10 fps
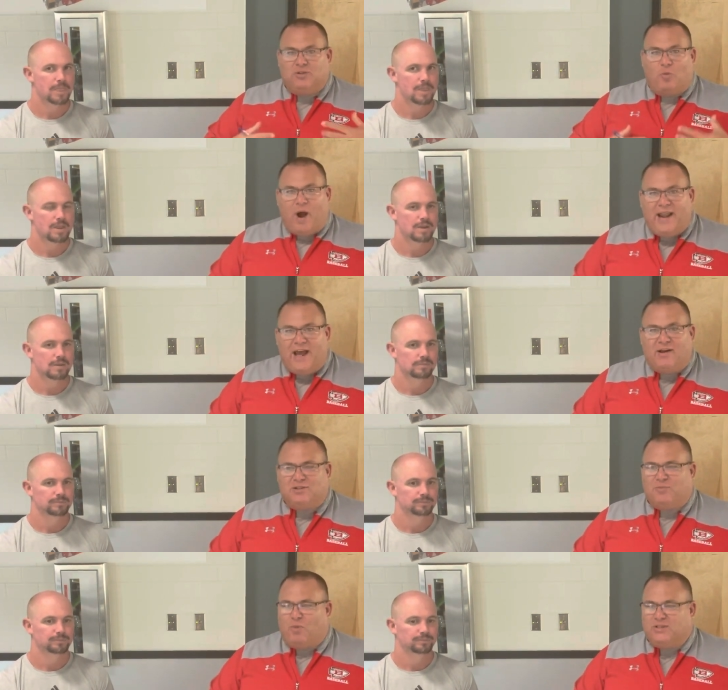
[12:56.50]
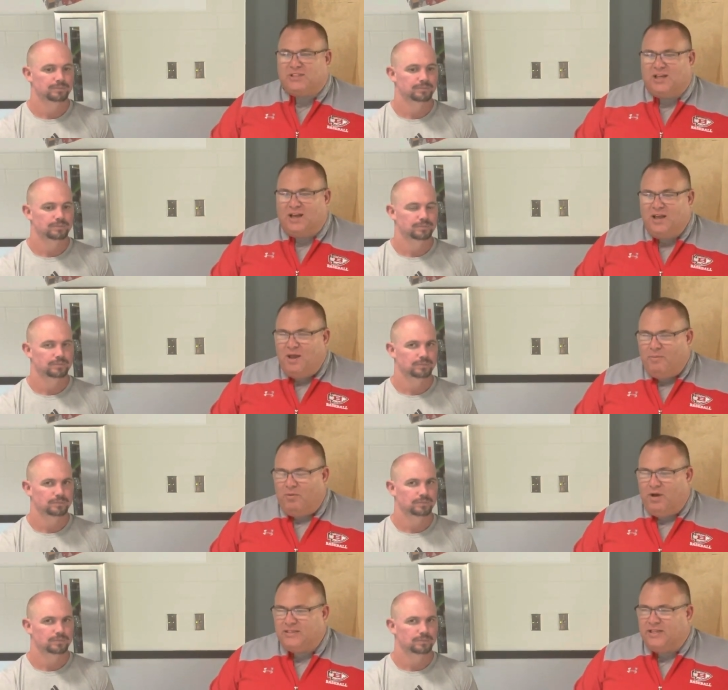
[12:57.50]
Speaker 1: the whiteout, supports uh,
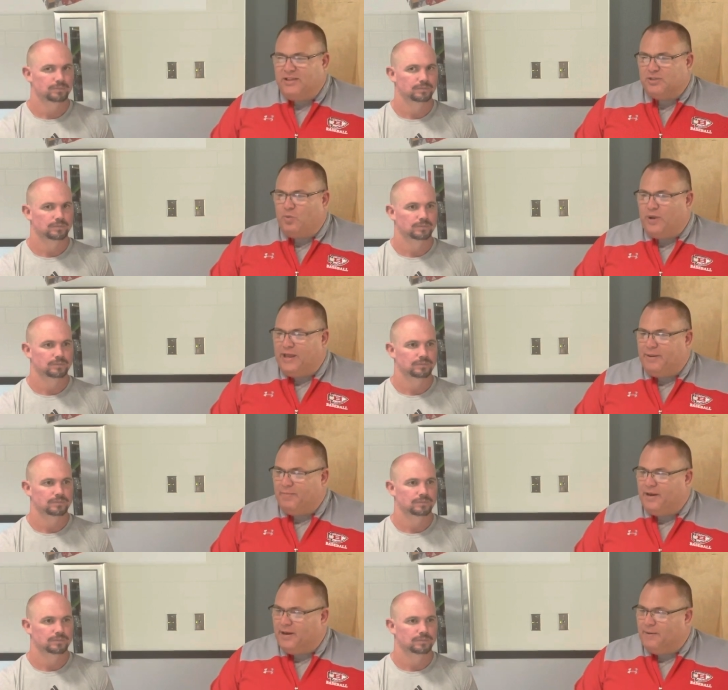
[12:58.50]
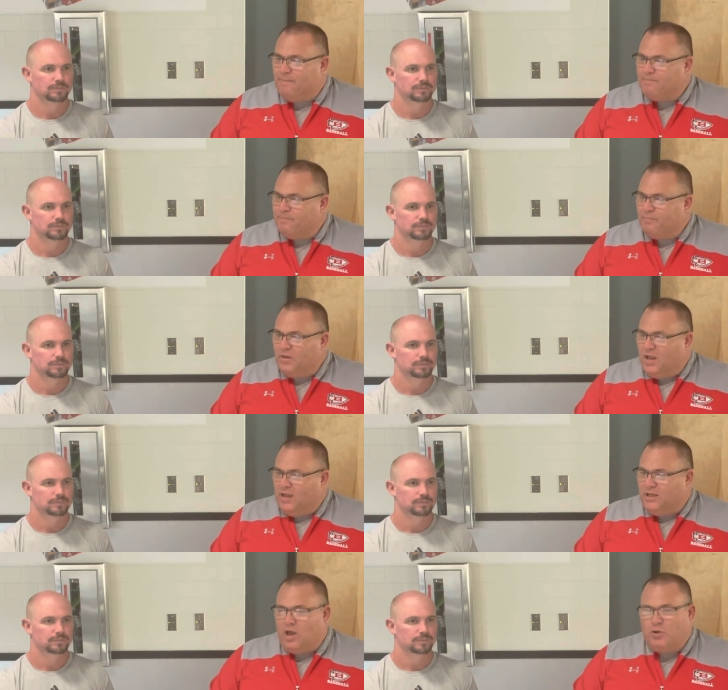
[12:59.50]
this week. But um,
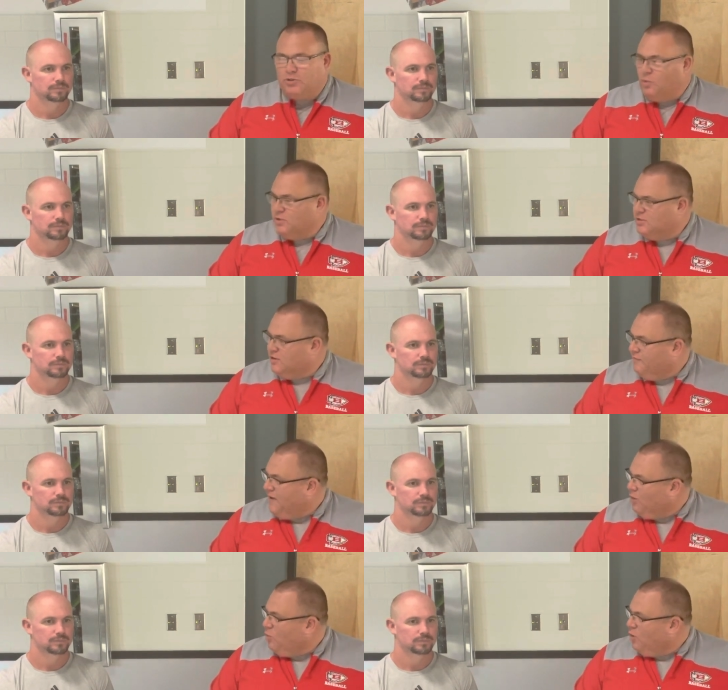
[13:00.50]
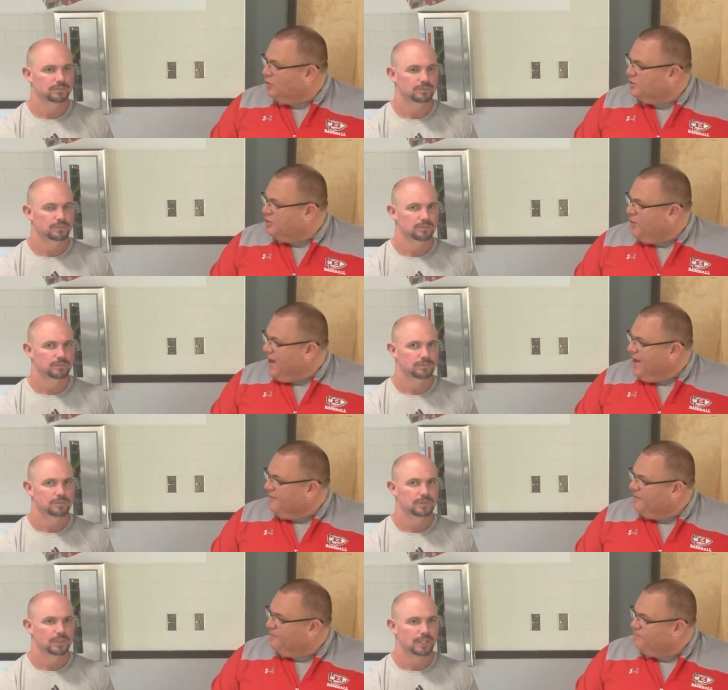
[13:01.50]
coach, what's the final words do you
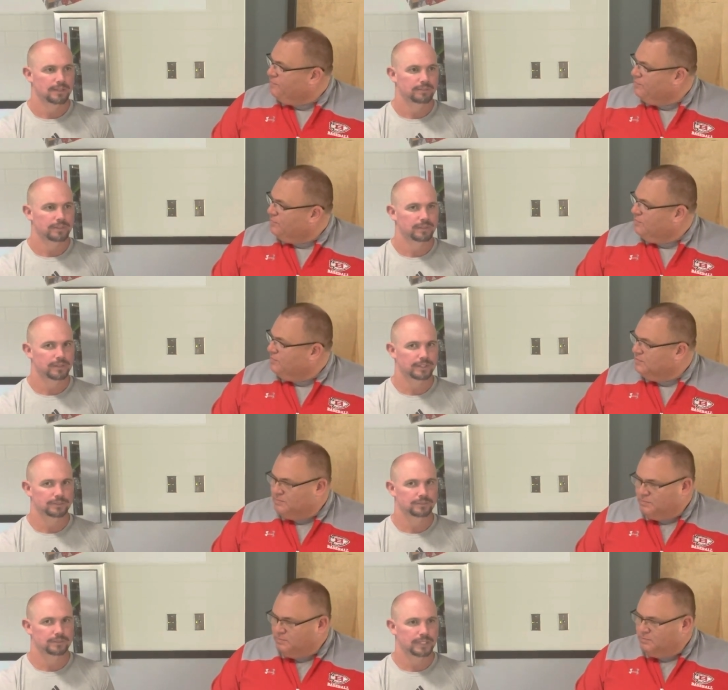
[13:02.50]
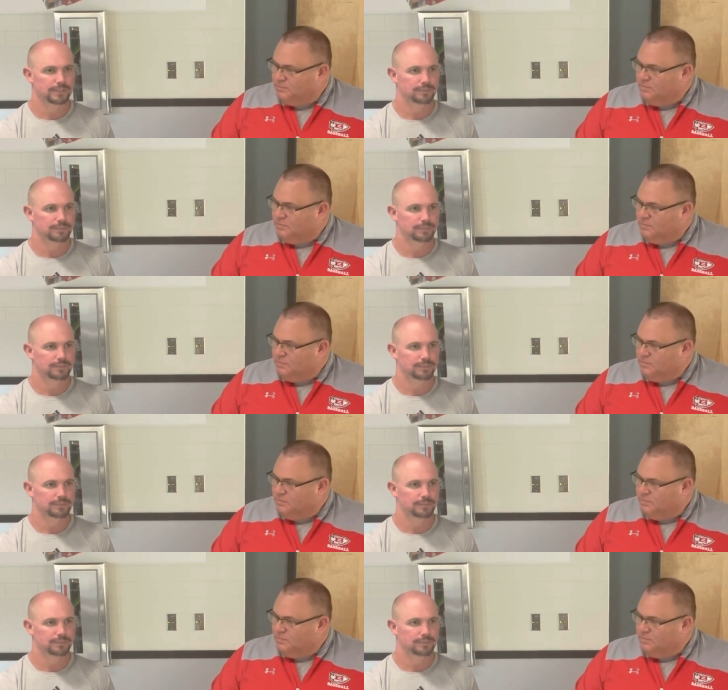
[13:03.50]
have?
Speaker 2: Yeah, I think that's that's